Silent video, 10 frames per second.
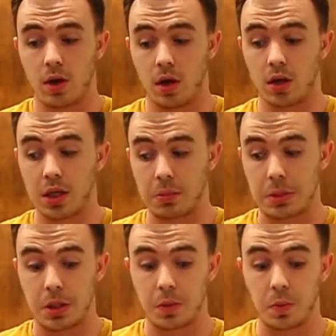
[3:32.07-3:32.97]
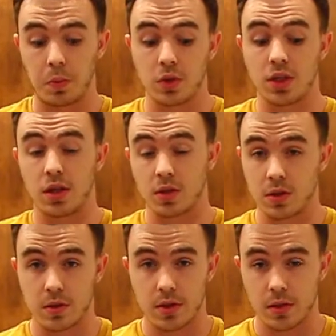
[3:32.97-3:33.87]
Unlike me, we'll see how this
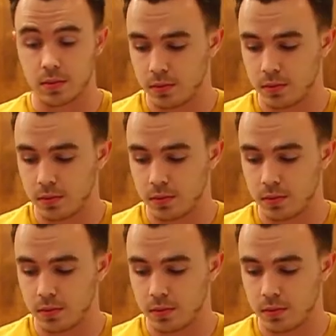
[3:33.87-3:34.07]
turns out.